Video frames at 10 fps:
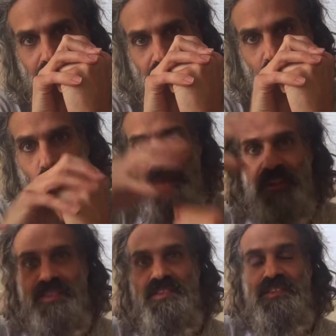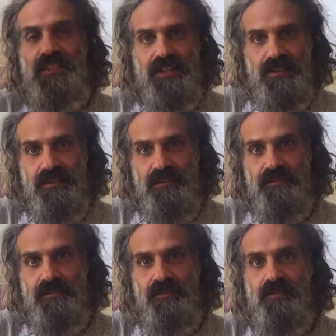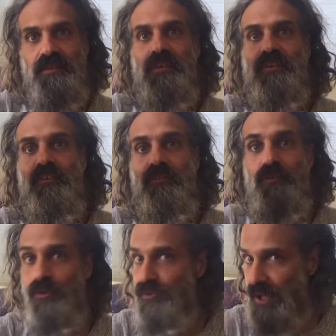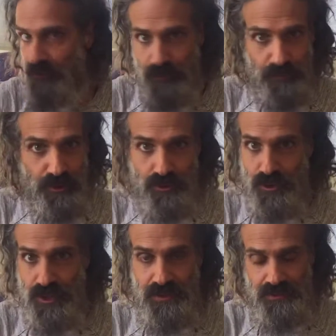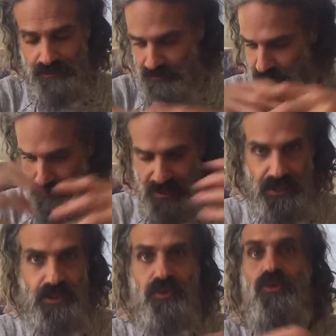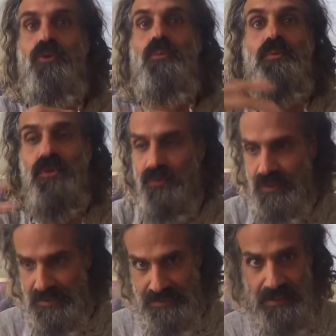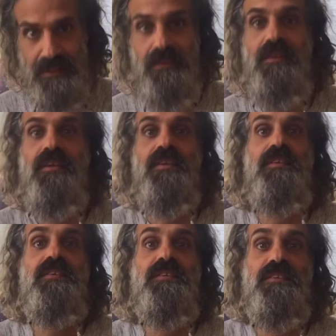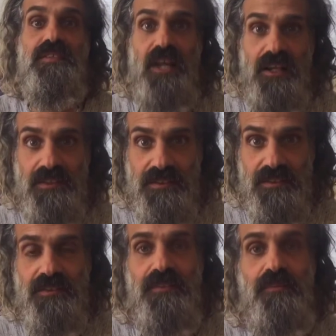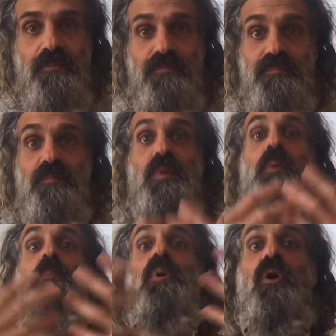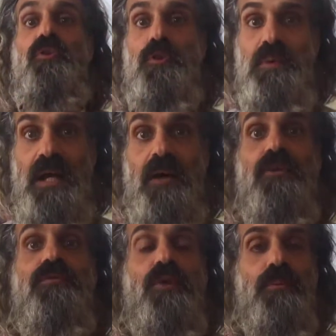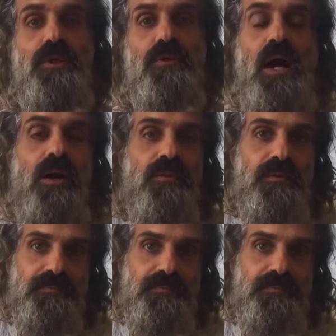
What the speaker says: when the seed falls down from the tree, being consumed, and then starts blossoming out from the ground.